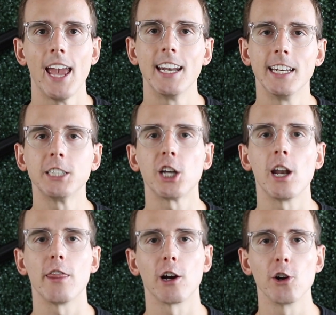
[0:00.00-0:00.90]
In
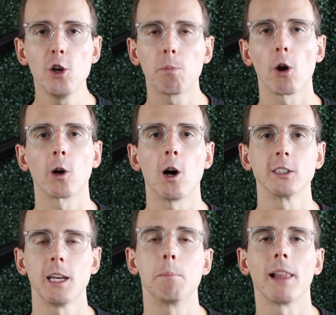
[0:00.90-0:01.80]
addition, there are new
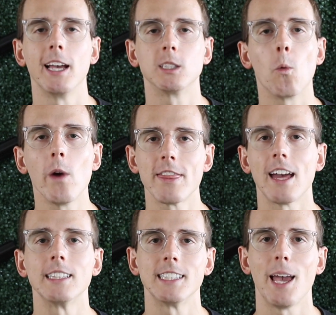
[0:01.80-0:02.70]
protocols in place
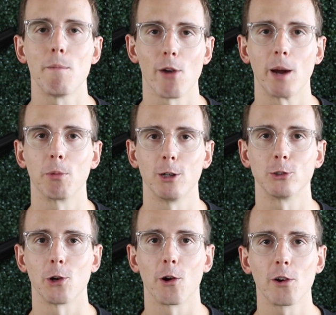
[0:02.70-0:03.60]
with that same reg
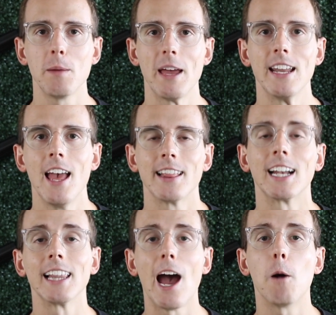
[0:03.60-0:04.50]
producer agreement
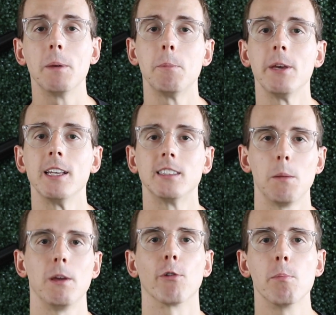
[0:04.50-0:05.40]
that allow BPs
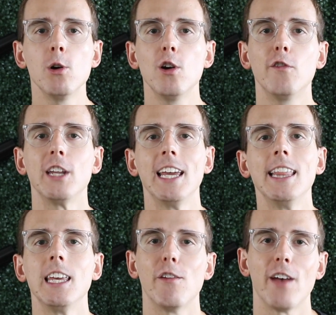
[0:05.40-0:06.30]
to be removed
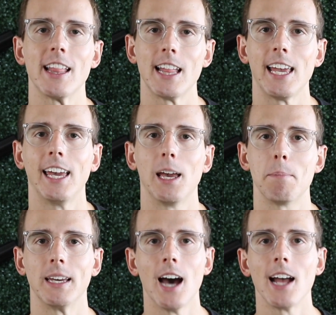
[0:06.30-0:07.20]
in the event that they
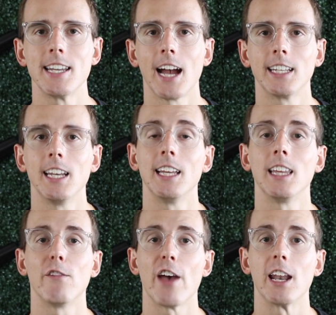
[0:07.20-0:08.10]
can't be contacted
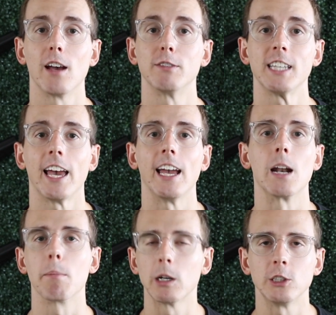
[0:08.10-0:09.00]
in the event of, say,
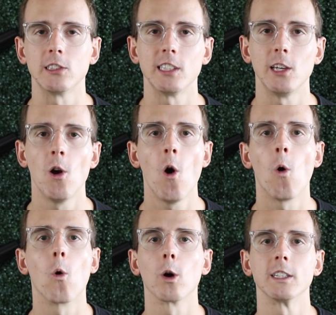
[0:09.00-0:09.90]
an emergency
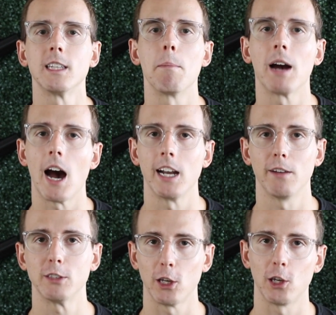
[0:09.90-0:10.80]
or some
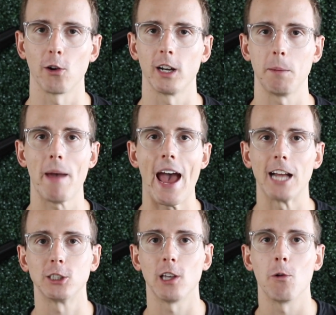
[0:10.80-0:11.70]
kind of security
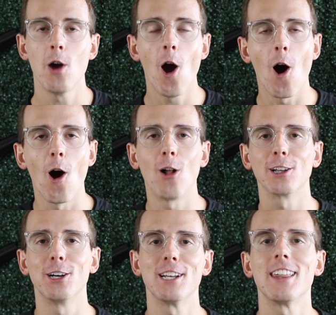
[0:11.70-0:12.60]
patch. So
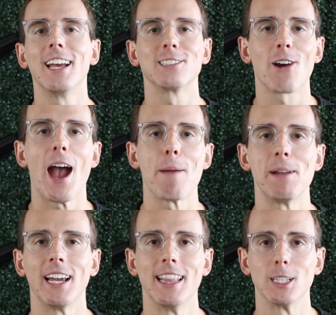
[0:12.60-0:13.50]
all good things are
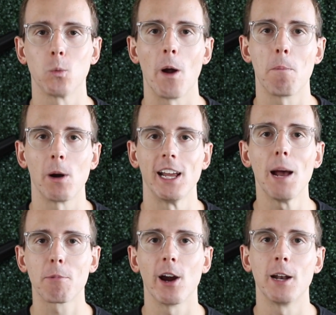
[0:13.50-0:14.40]
happening in this
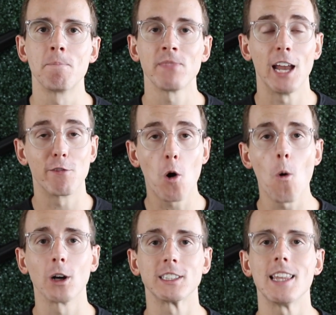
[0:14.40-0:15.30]
1.8 upgrade. And of
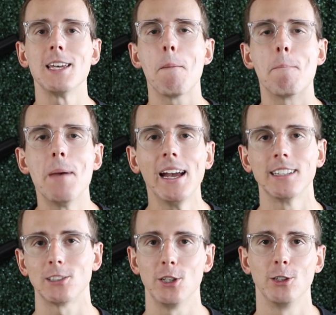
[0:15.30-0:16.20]
course, the
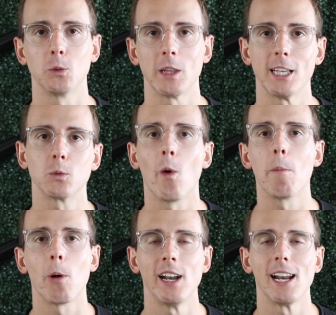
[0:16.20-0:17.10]
biggest news with this
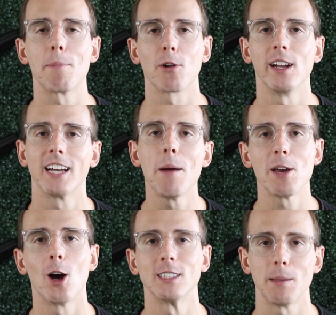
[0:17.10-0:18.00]
1.8 upgrade
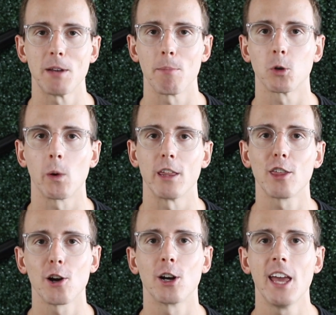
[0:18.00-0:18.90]
coming on September
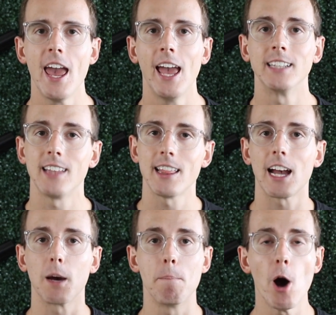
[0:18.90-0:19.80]
23rd is that
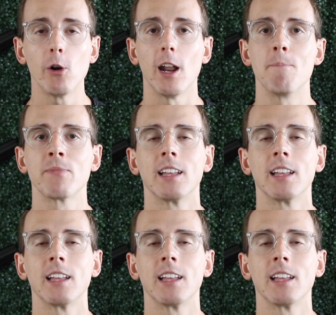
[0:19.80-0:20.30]
that component